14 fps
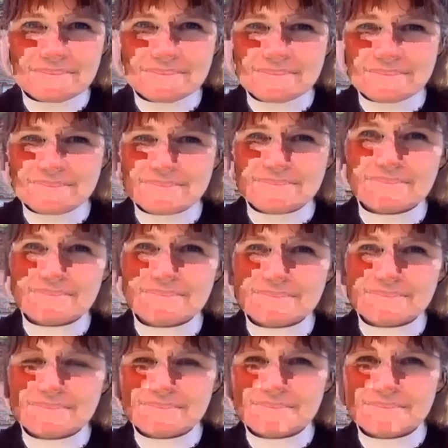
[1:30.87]

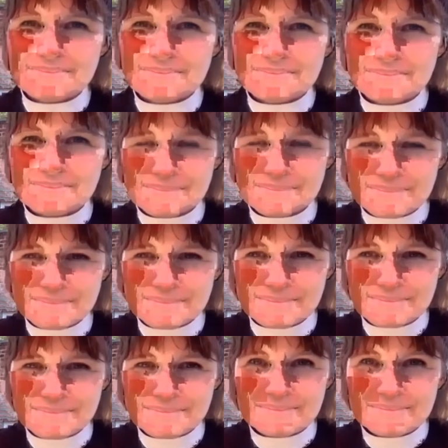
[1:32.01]

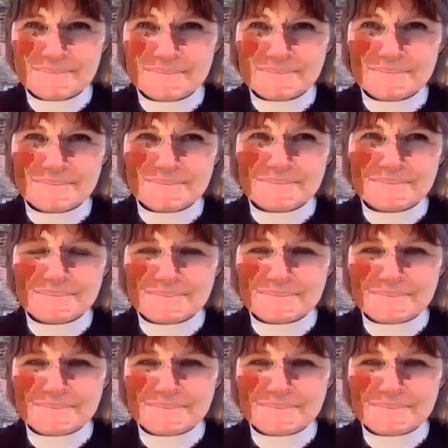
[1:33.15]
(silent)